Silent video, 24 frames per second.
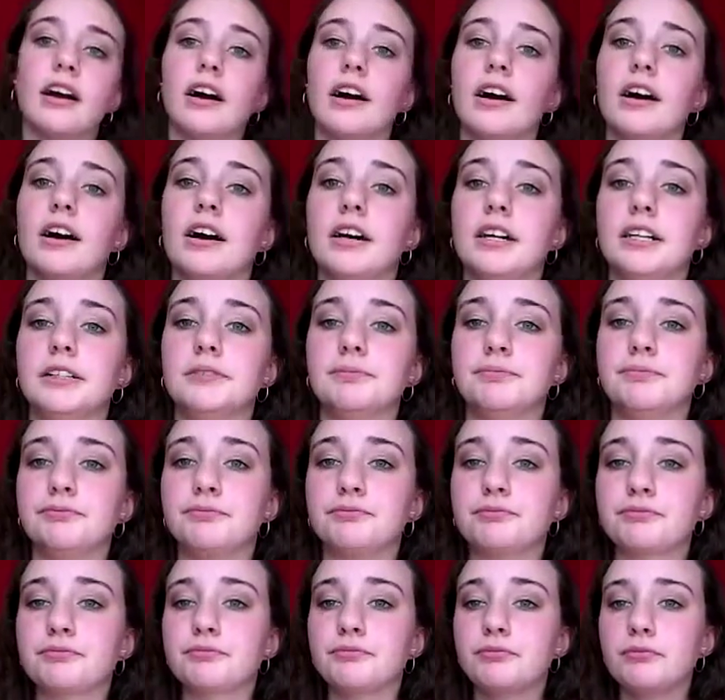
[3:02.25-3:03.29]

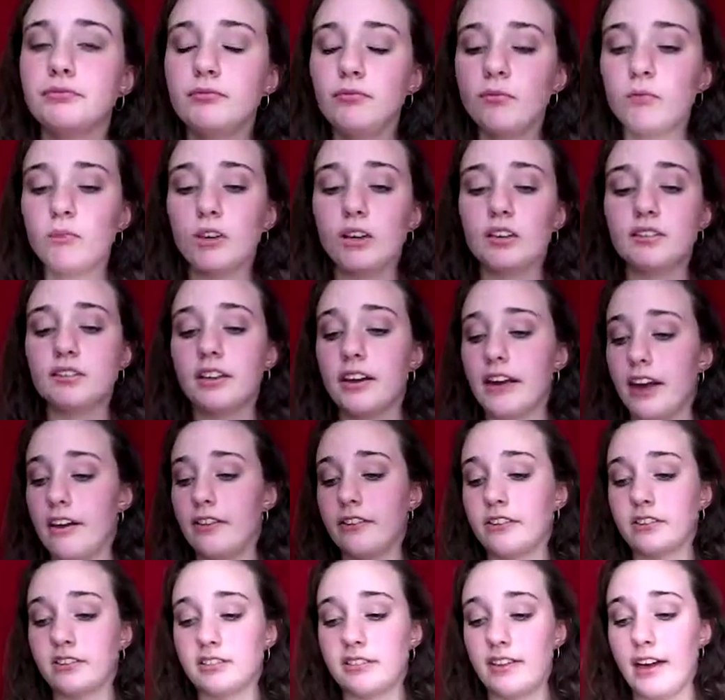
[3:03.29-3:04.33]
And so yeah,
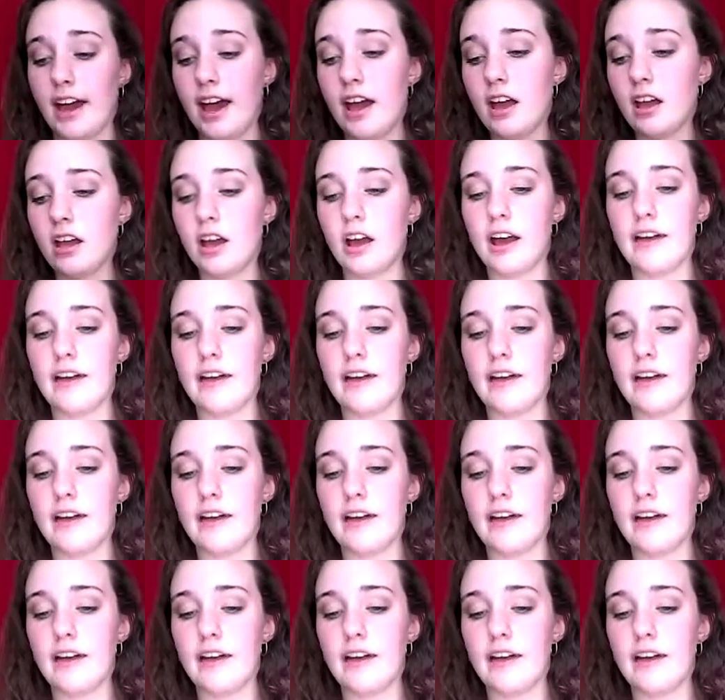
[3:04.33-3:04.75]
there's that.